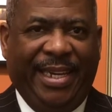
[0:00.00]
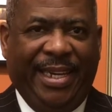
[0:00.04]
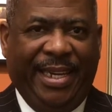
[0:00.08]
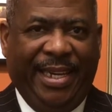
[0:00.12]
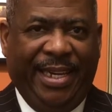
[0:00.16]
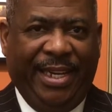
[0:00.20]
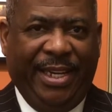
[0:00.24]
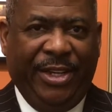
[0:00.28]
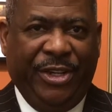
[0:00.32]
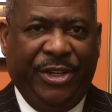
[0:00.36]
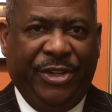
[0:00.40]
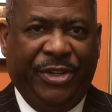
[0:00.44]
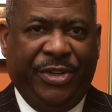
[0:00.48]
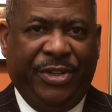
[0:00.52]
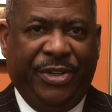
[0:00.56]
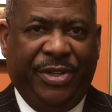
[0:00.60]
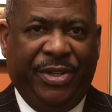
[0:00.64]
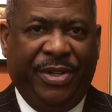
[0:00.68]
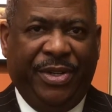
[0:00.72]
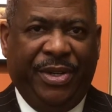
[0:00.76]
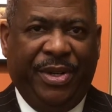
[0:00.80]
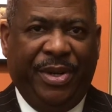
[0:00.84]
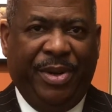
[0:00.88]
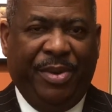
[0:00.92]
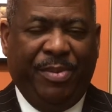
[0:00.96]

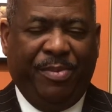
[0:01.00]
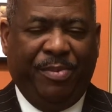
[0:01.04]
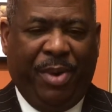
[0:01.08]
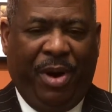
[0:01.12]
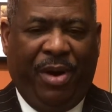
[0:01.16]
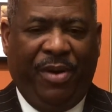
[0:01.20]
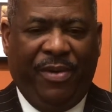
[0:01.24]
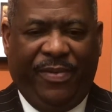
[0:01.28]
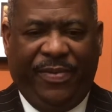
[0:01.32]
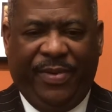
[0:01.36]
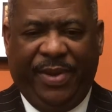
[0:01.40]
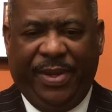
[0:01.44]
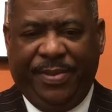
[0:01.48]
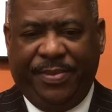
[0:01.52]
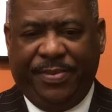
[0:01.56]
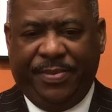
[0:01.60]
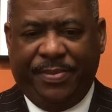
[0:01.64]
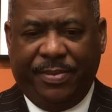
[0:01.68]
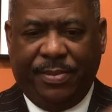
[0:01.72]
is perfect.